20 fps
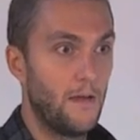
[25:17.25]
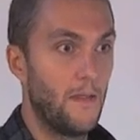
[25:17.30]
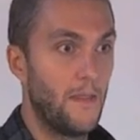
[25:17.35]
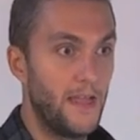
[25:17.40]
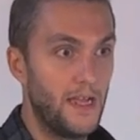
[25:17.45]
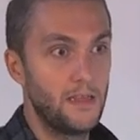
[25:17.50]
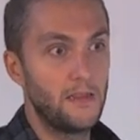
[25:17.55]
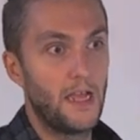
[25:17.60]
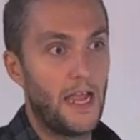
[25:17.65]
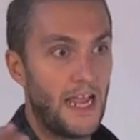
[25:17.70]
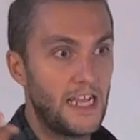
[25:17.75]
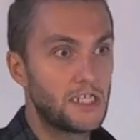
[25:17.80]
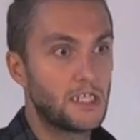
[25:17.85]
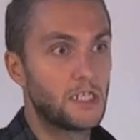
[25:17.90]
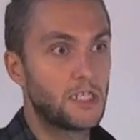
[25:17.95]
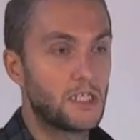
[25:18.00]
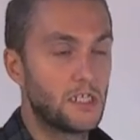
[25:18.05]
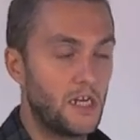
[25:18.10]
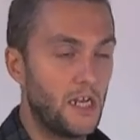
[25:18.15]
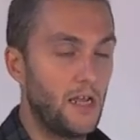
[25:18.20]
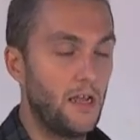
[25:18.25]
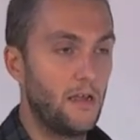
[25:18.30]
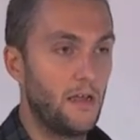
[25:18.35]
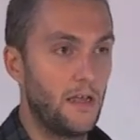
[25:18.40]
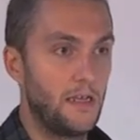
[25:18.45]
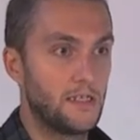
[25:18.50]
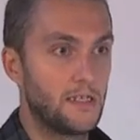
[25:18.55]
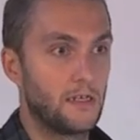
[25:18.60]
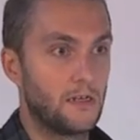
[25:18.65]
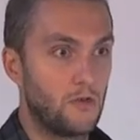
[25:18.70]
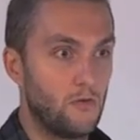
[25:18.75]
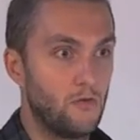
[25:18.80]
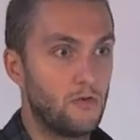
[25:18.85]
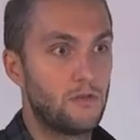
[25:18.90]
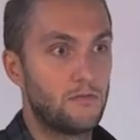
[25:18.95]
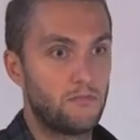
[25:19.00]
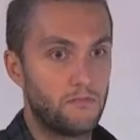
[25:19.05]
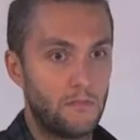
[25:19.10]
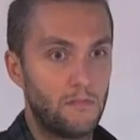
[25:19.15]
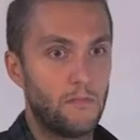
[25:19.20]
then S3 is a good,
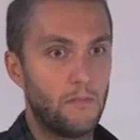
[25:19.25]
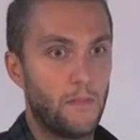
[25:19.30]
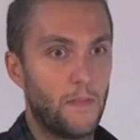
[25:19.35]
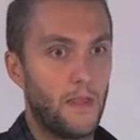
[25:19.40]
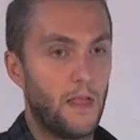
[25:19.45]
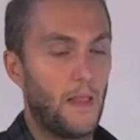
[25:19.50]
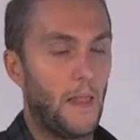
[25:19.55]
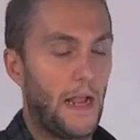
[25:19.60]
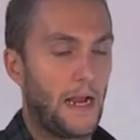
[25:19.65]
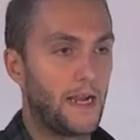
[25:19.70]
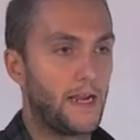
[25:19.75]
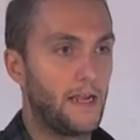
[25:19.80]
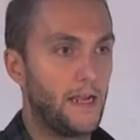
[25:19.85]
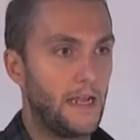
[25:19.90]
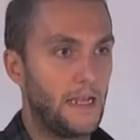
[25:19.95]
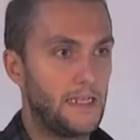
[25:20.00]
like,